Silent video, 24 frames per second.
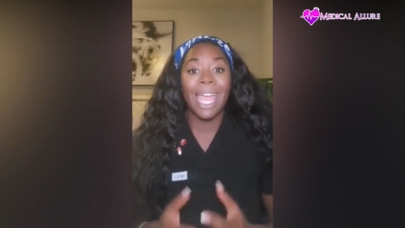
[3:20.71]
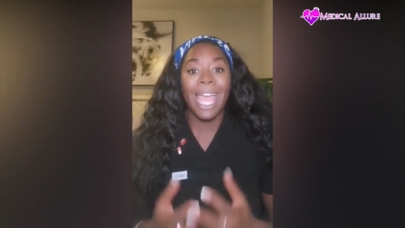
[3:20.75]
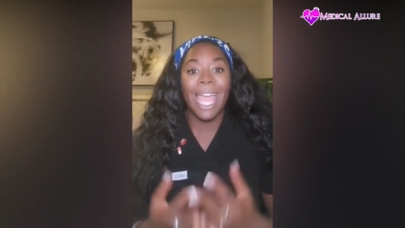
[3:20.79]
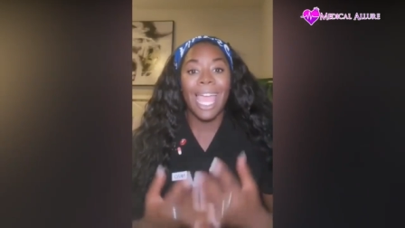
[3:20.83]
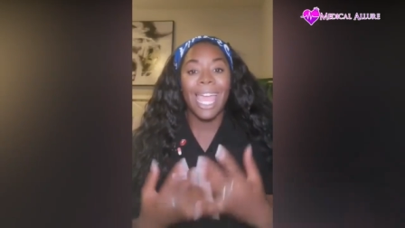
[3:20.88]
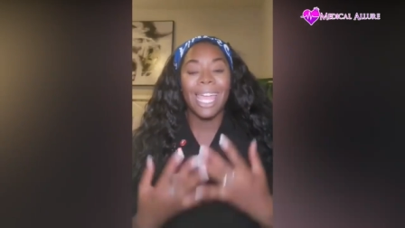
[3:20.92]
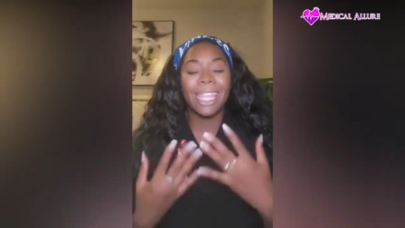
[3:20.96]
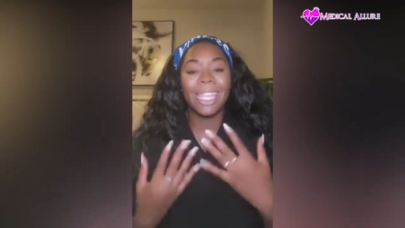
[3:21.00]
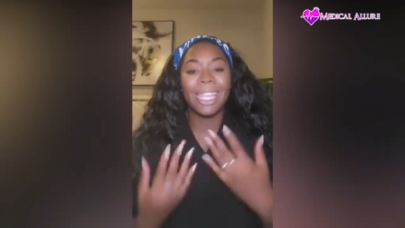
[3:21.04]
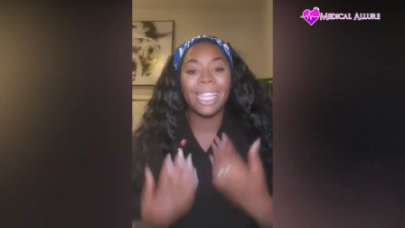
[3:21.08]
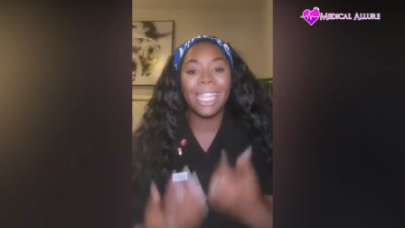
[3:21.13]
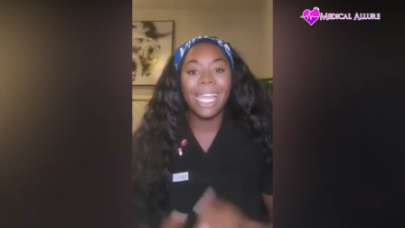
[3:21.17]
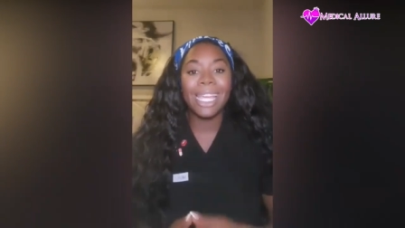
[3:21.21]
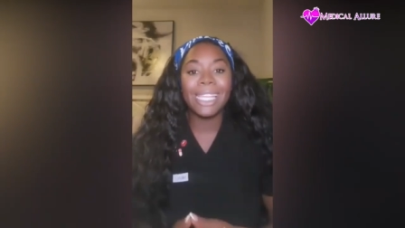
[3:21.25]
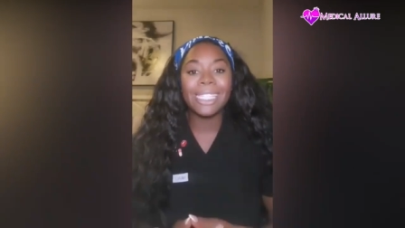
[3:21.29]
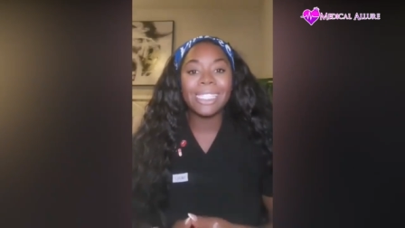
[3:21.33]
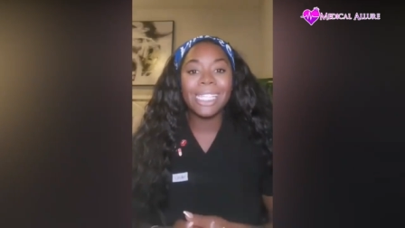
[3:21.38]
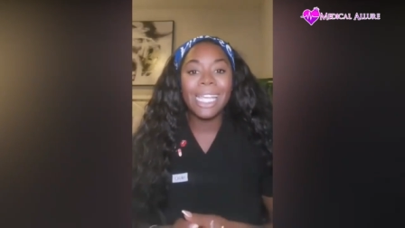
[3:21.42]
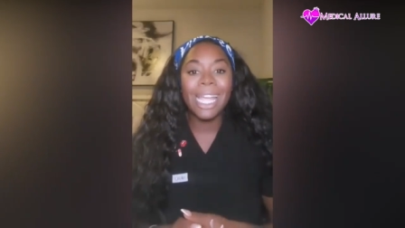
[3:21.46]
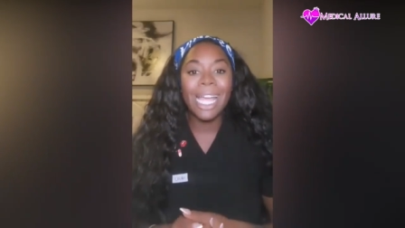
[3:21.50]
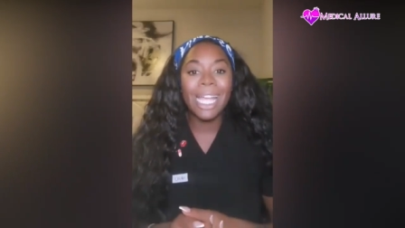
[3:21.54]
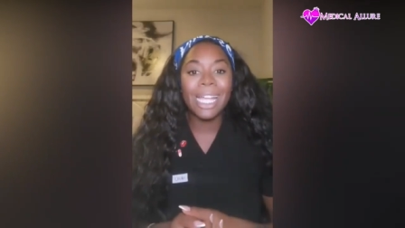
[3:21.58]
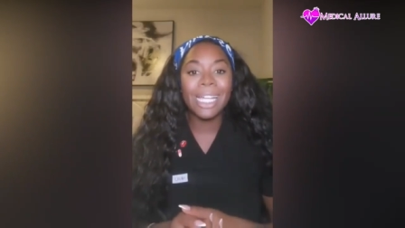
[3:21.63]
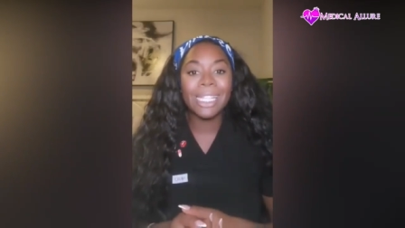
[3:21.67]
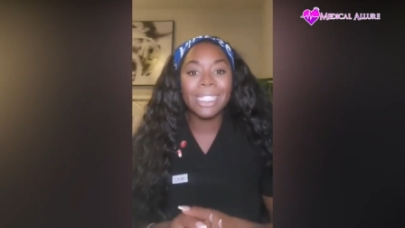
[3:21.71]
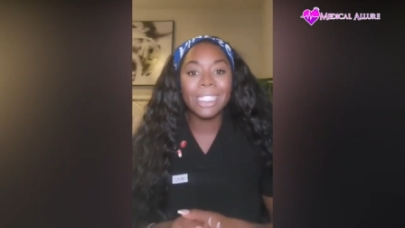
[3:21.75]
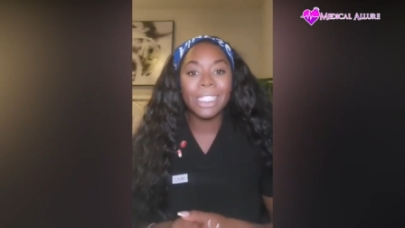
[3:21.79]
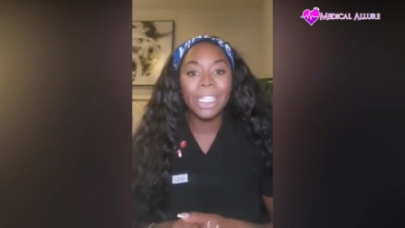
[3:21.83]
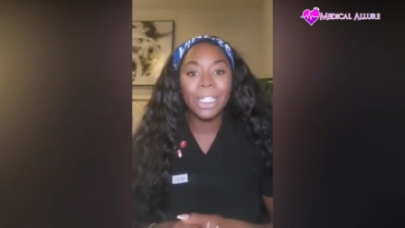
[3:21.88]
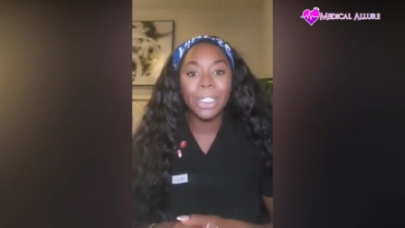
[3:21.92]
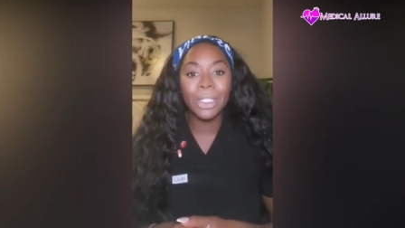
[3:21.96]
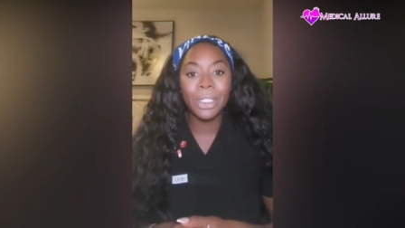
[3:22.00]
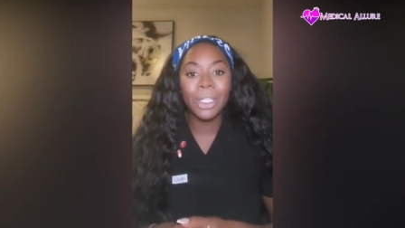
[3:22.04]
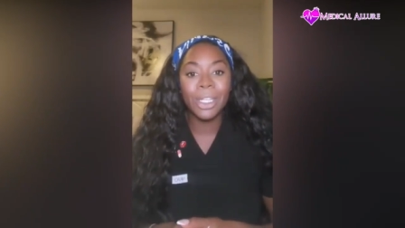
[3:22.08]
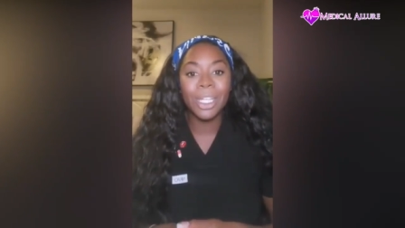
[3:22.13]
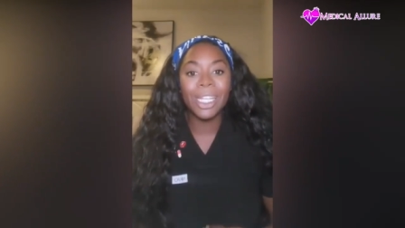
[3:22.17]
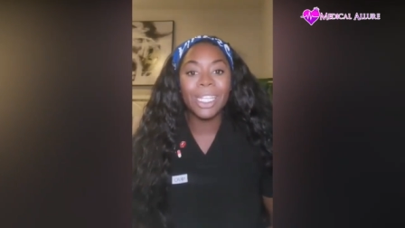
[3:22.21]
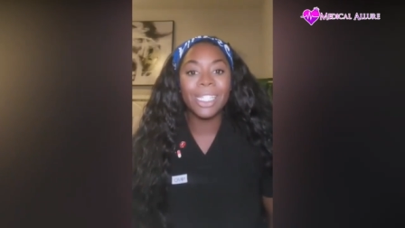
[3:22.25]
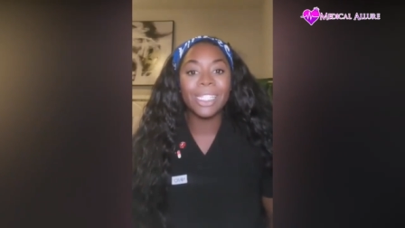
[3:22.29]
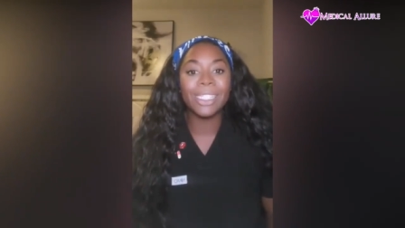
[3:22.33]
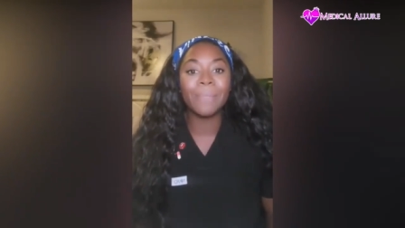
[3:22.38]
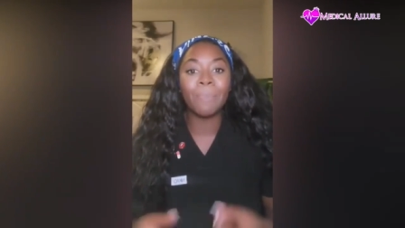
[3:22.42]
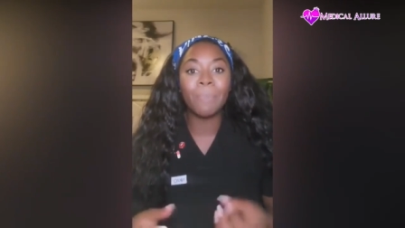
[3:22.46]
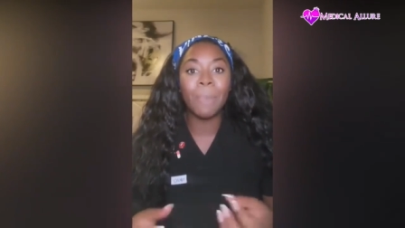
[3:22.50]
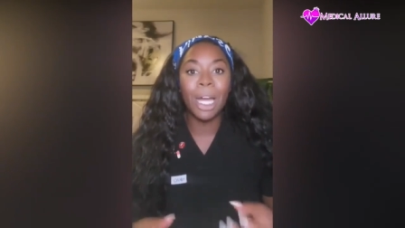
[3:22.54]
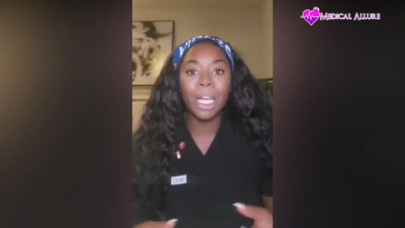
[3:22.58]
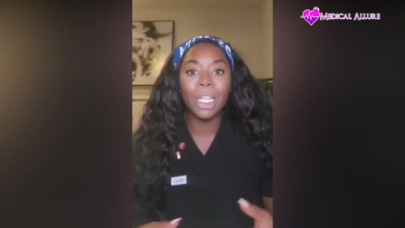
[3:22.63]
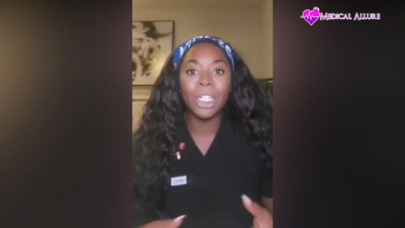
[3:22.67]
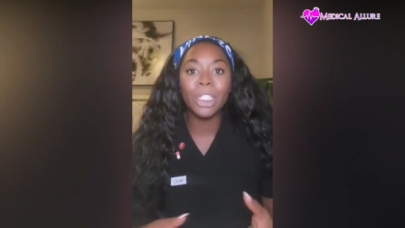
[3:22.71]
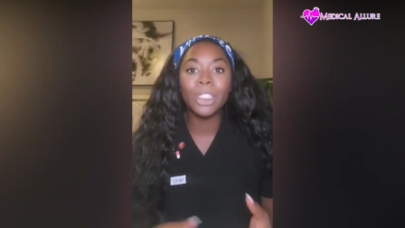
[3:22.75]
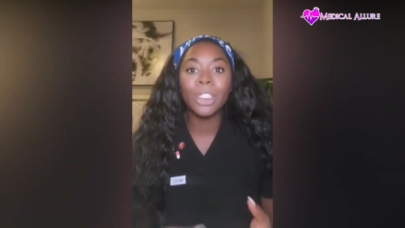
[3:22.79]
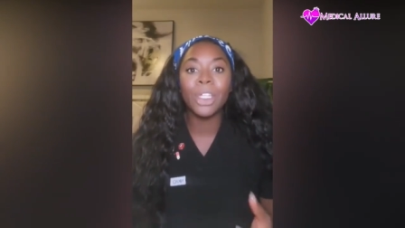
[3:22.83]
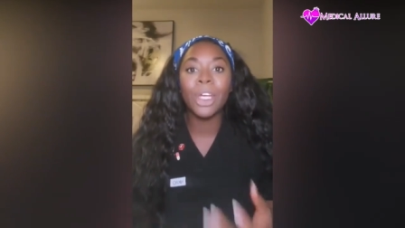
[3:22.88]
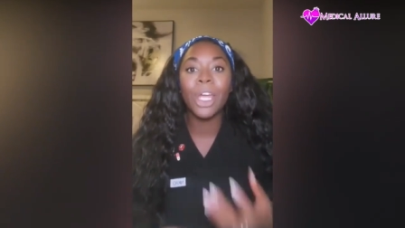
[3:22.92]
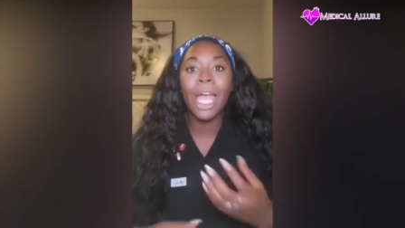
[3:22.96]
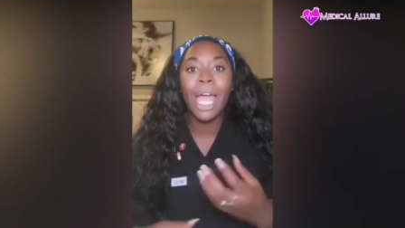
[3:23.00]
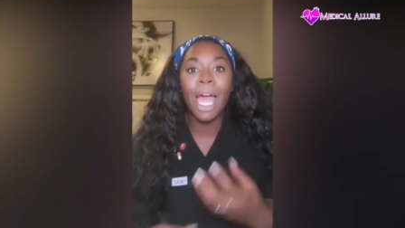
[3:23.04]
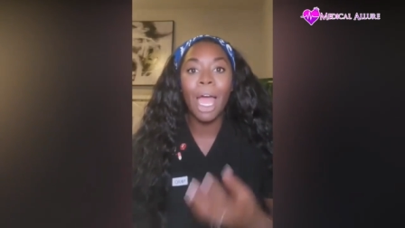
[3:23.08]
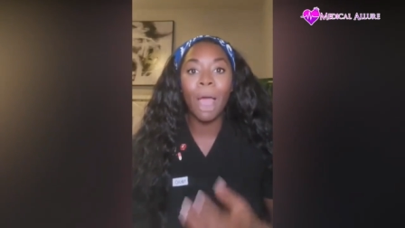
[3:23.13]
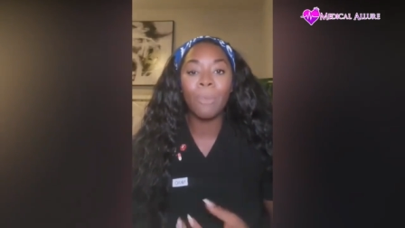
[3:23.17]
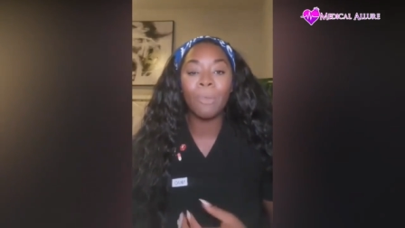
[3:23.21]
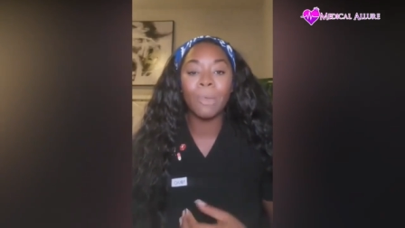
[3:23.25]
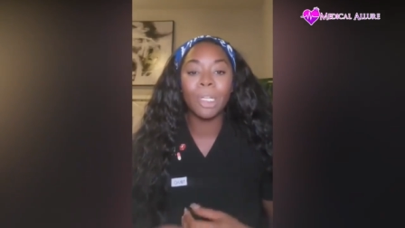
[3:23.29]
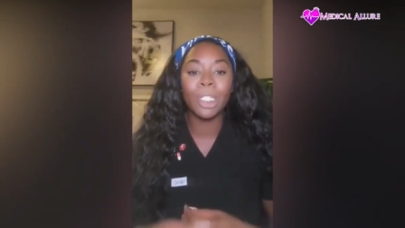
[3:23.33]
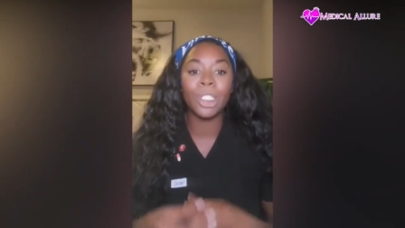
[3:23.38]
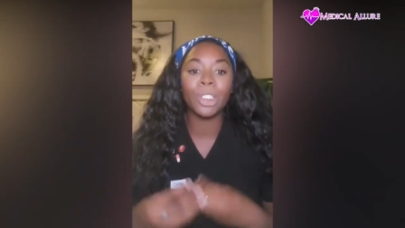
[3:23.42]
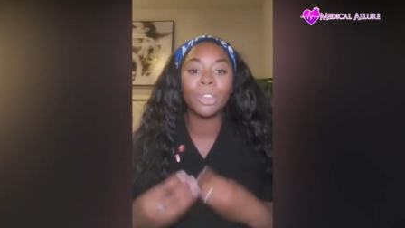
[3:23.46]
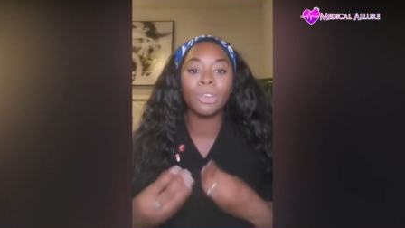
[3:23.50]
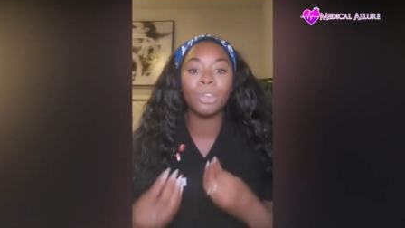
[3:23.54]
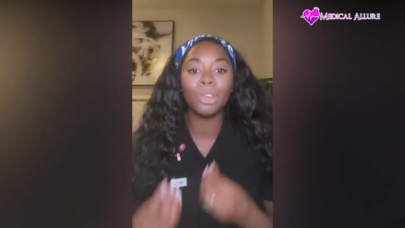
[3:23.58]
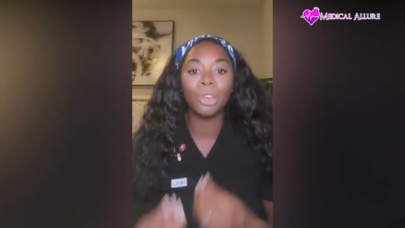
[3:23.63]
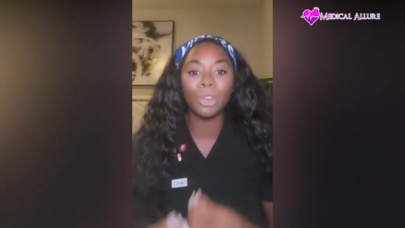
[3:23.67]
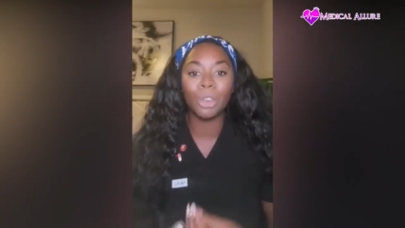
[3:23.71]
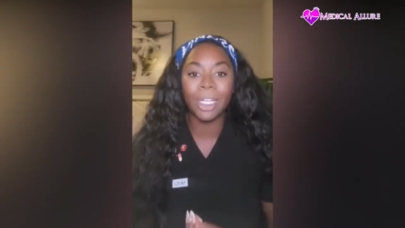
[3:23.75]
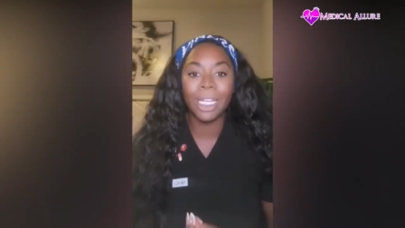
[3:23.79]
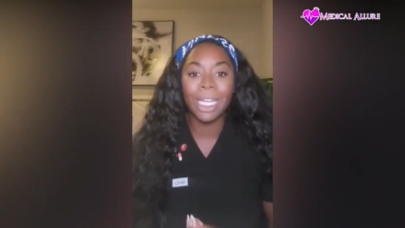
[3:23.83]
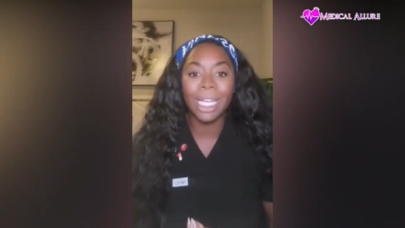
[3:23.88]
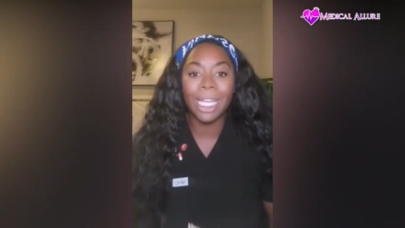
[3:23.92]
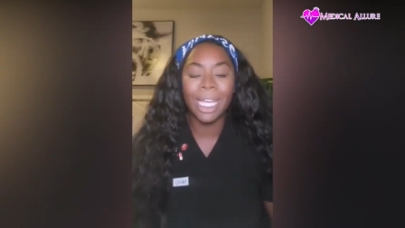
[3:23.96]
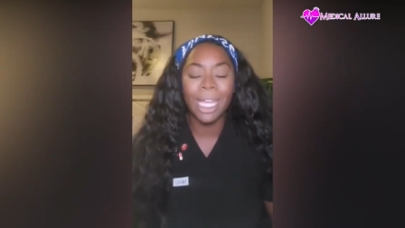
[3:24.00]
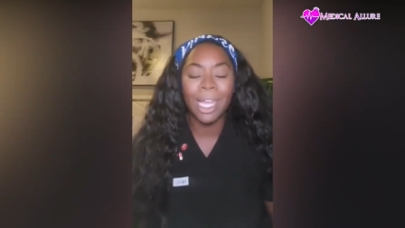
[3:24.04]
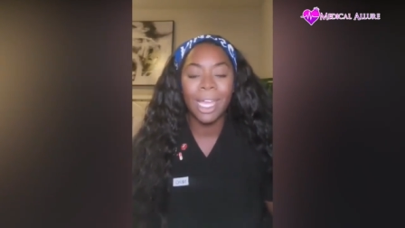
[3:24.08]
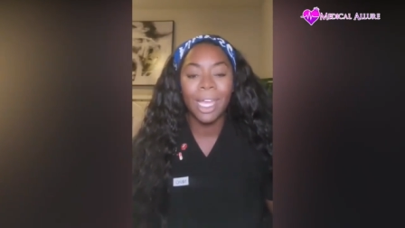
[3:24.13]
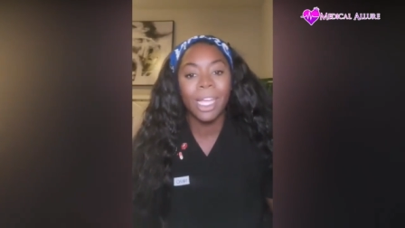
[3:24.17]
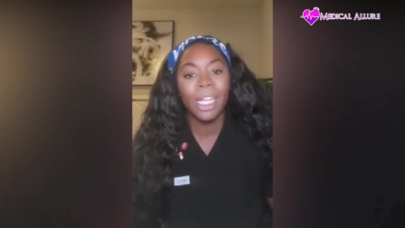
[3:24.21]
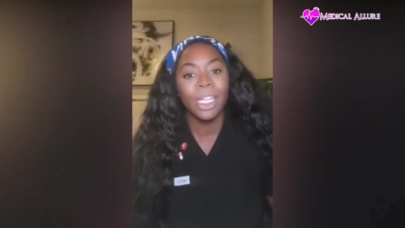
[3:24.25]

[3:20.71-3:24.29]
And the last thing I can tell you is monitor how much you drink.